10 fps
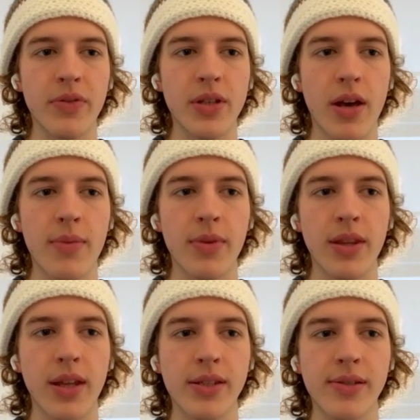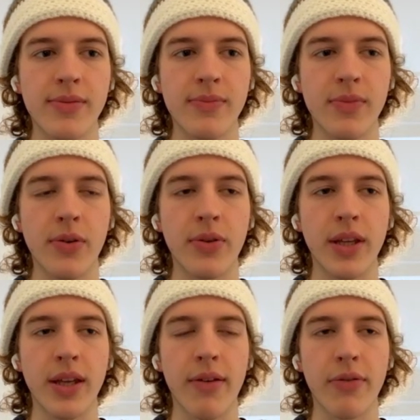over time, and that's
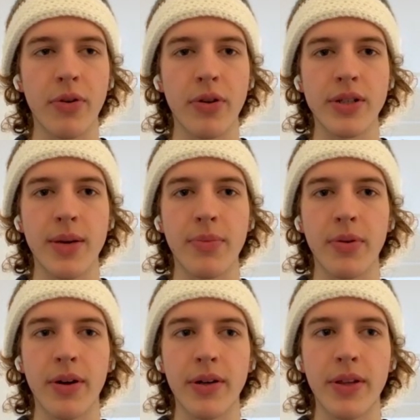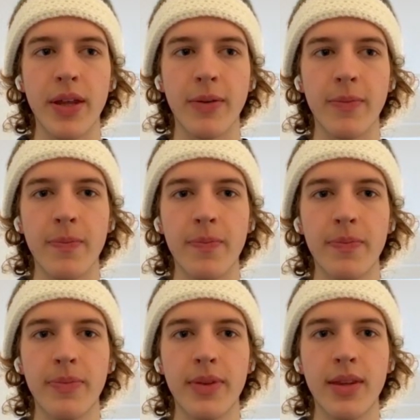only ever a temporary thing.
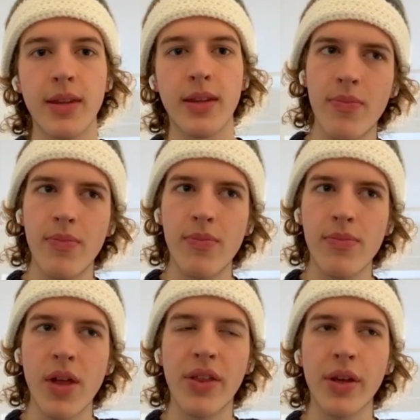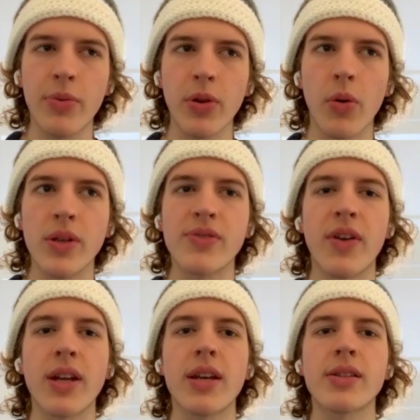I think we'll always
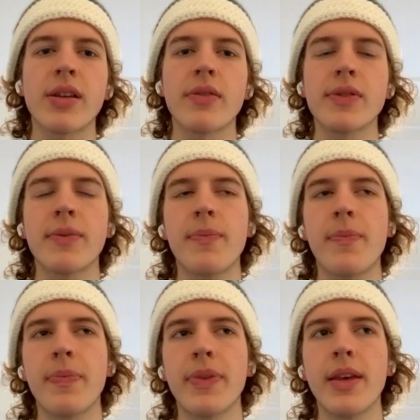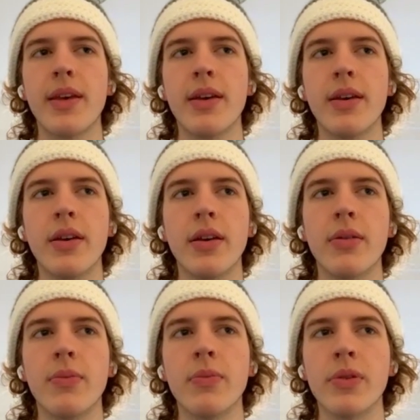find ourselves
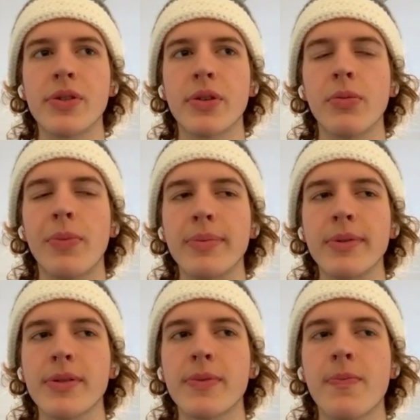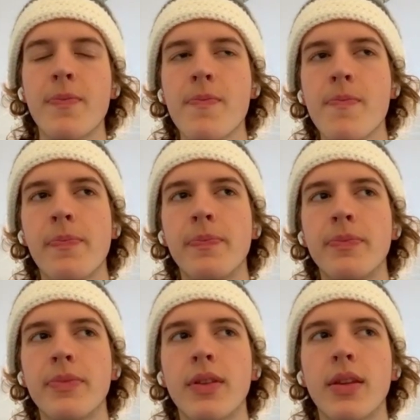in musical bubbles,
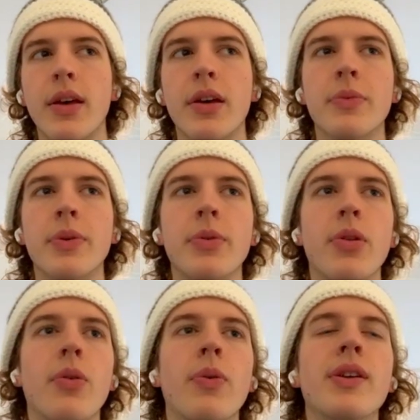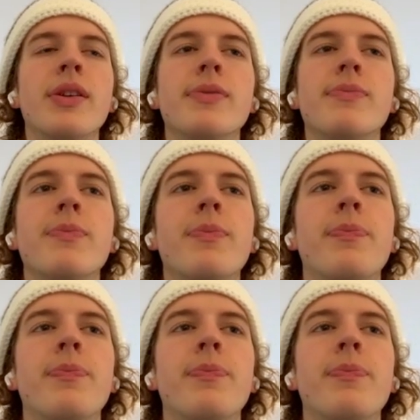and we will always